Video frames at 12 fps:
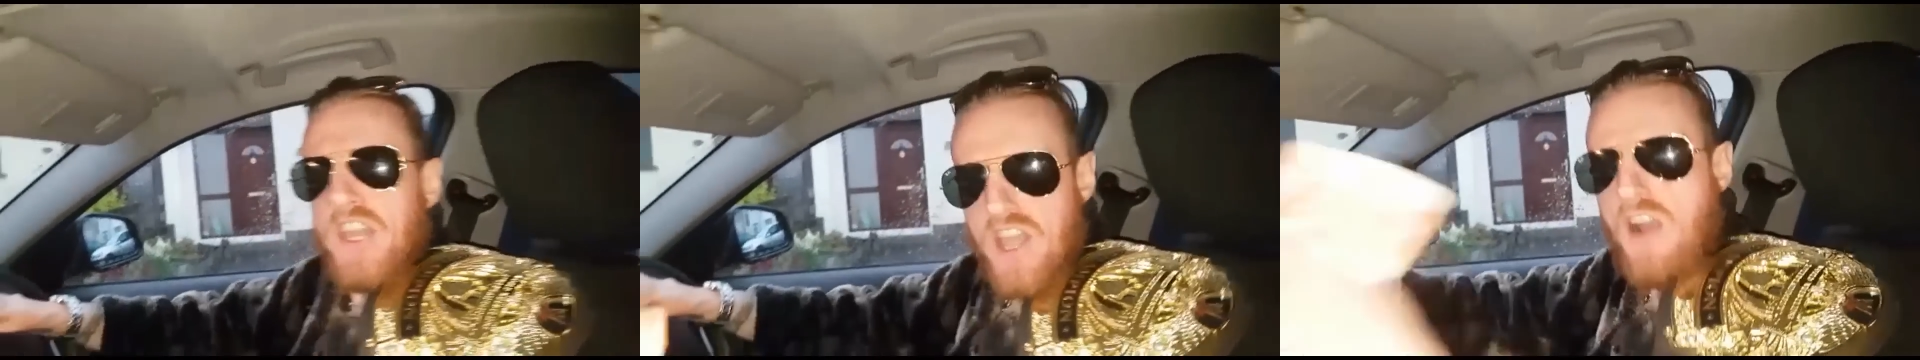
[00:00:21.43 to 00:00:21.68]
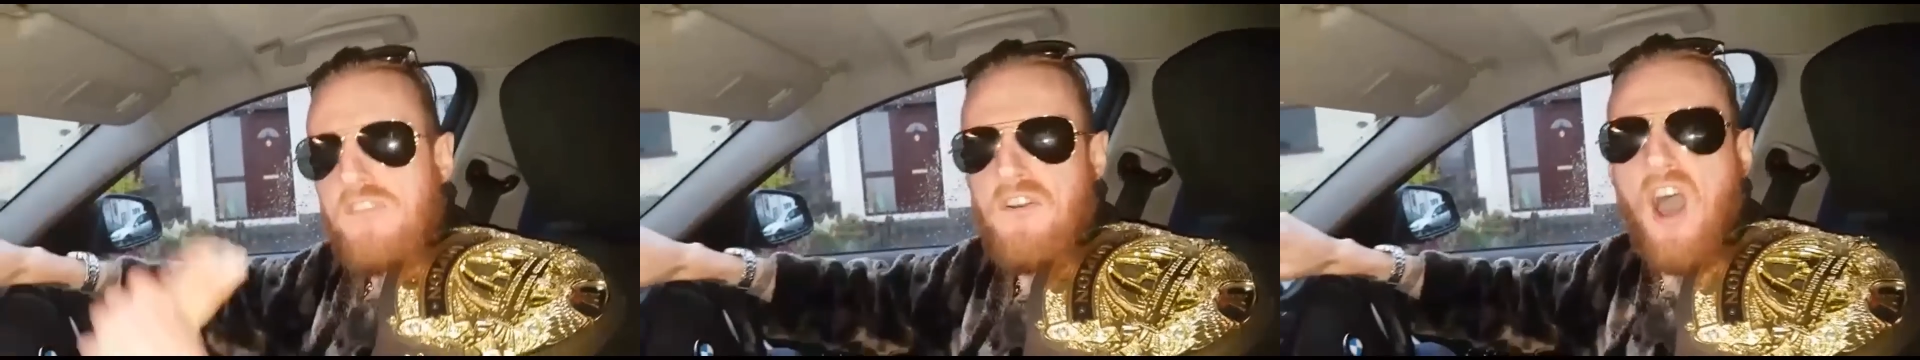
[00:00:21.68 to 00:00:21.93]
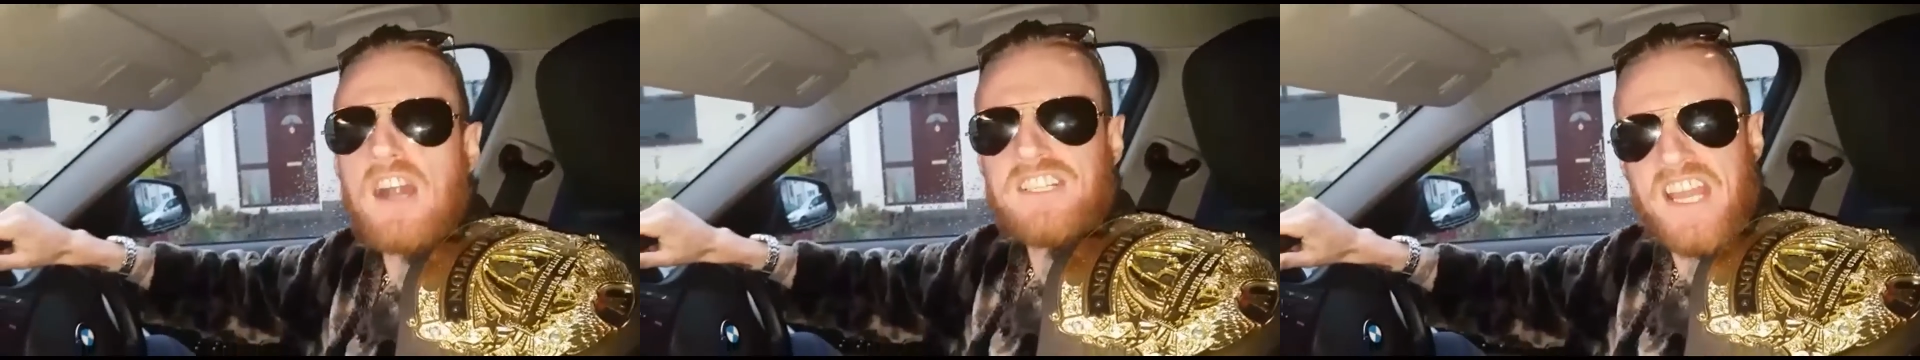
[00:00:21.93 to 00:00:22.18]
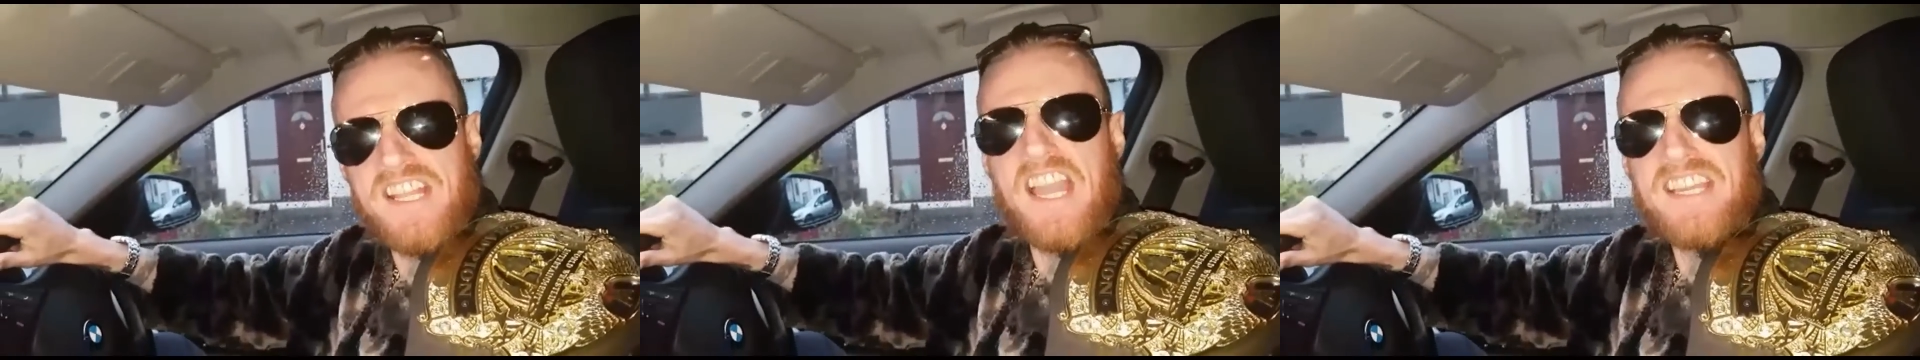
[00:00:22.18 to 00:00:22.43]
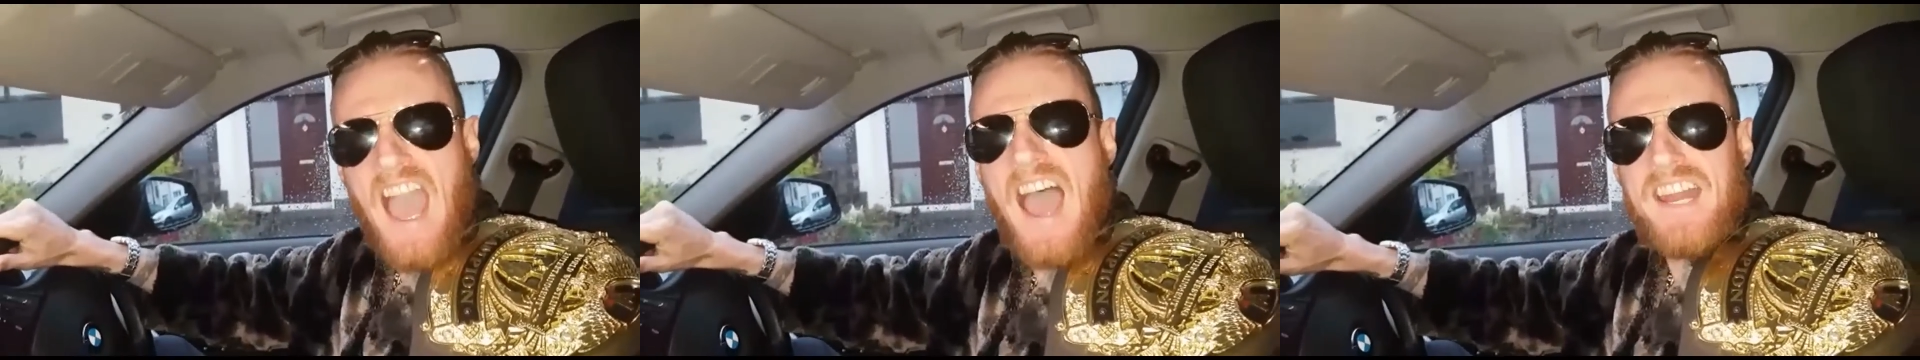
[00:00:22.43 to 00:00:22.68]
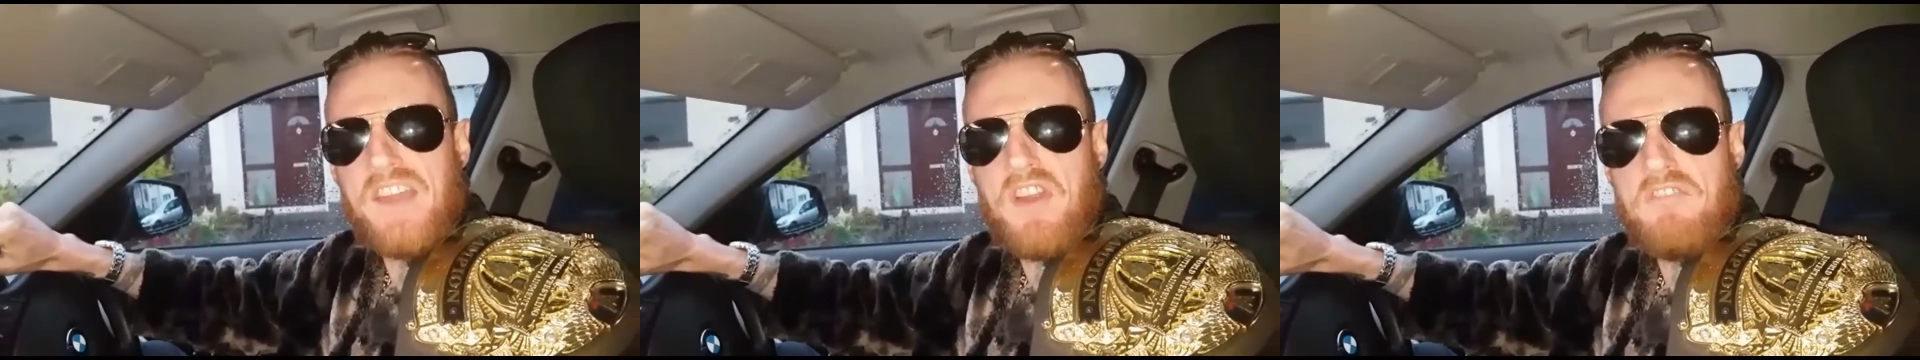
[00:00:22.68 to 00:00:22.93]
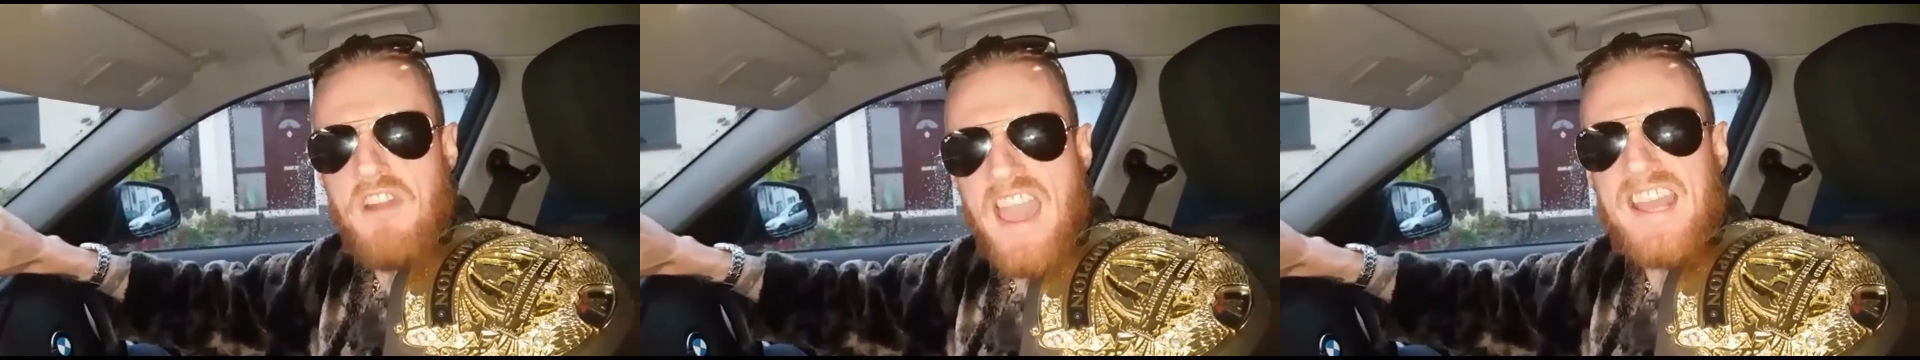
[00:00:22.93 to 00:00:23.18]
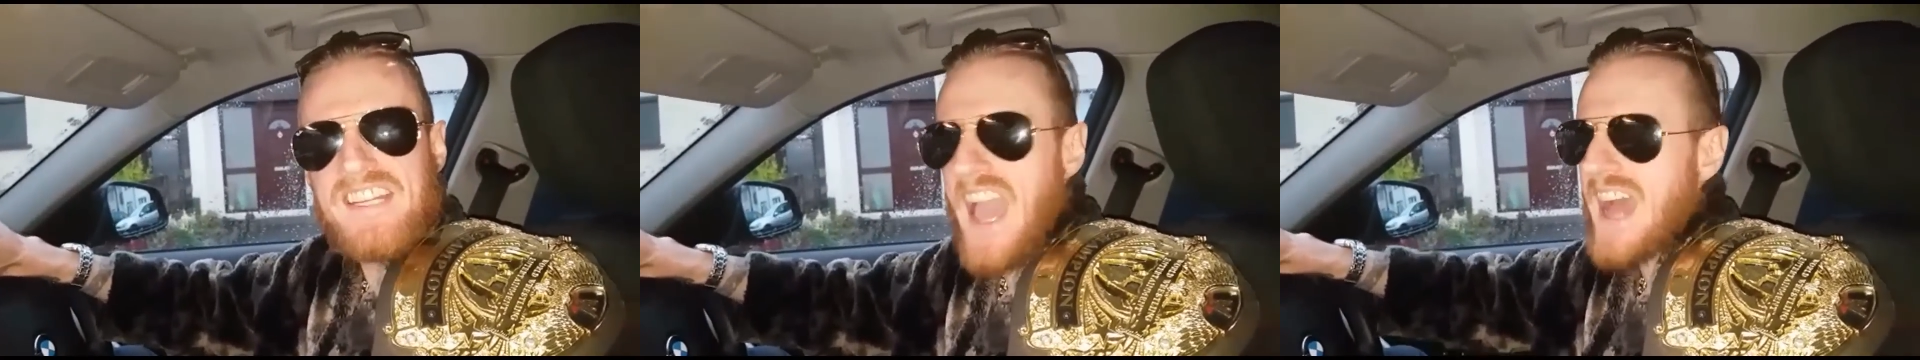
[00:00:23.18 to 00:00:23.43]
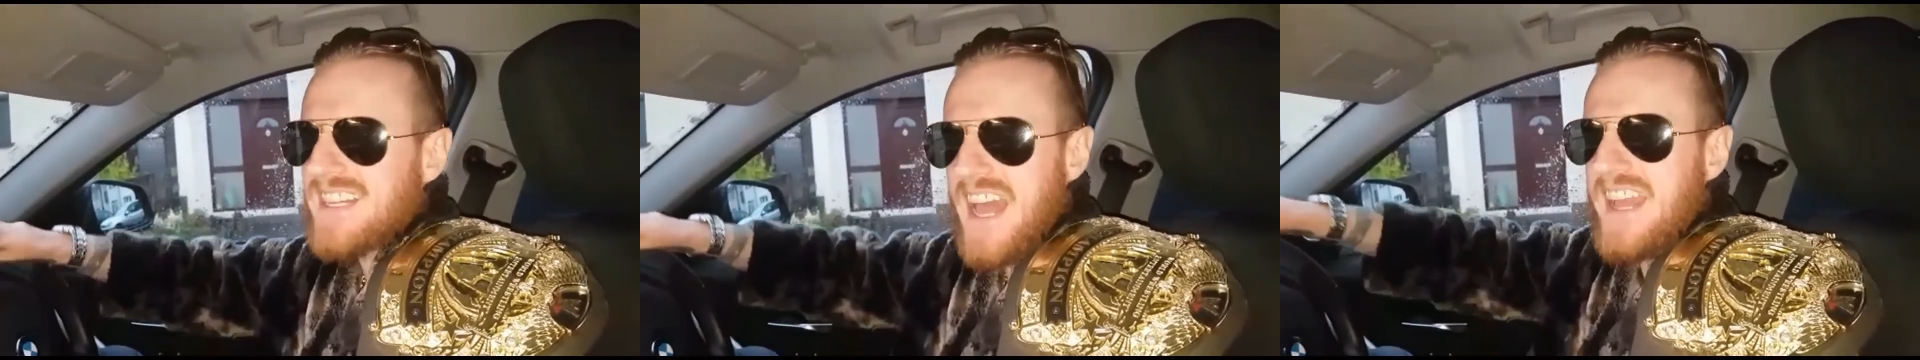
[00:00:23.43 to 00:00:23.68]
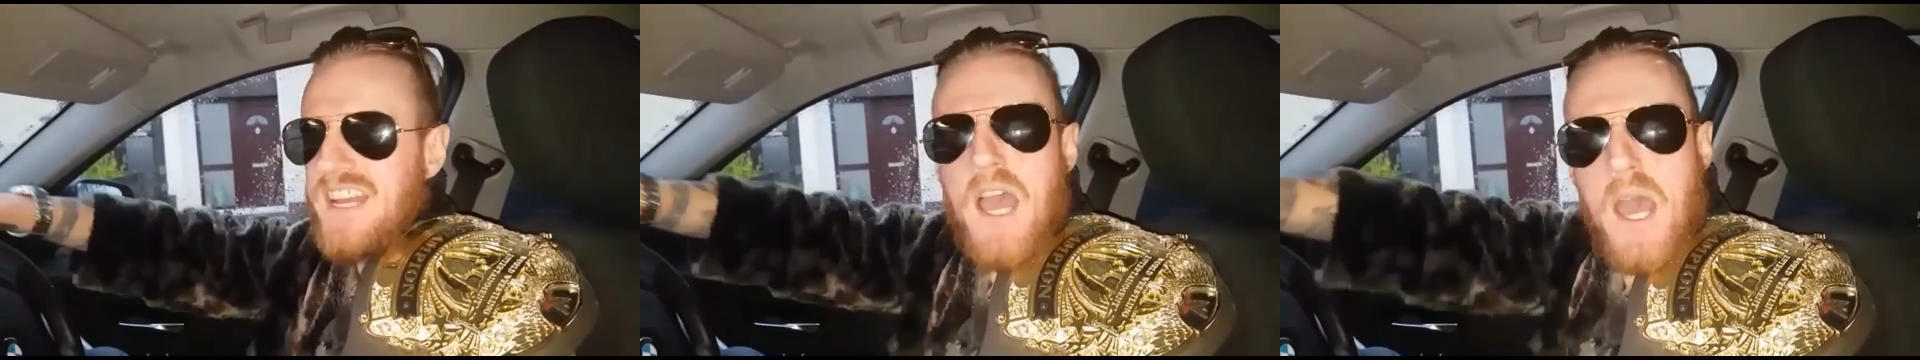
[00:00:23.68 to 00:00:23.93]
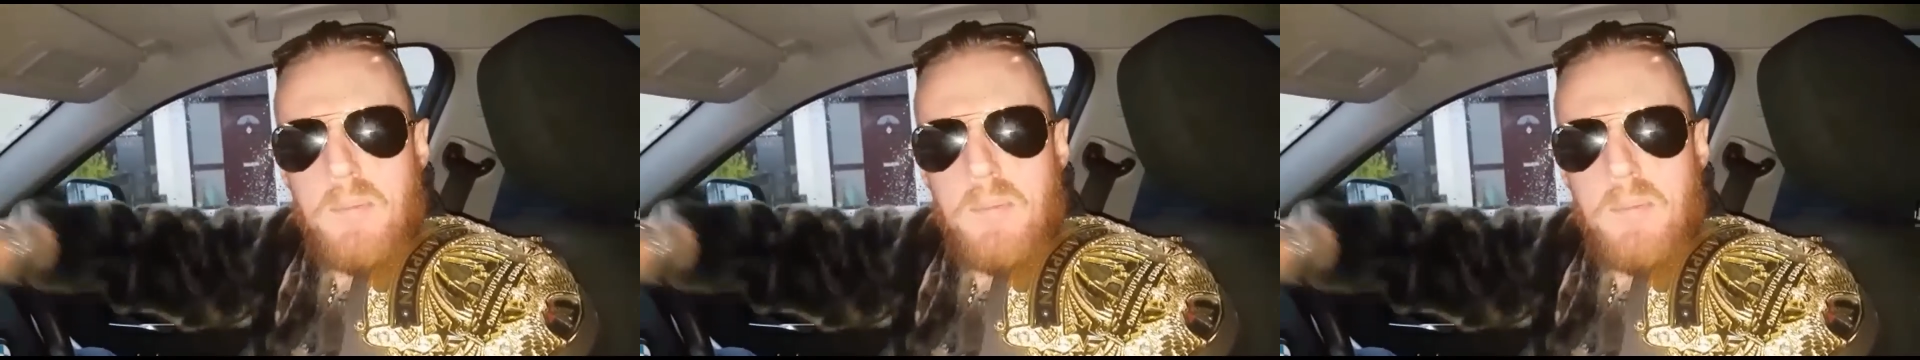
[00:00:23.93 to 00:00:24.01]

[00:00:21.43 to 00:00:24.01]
You're 14, you can't even read, Kathleen.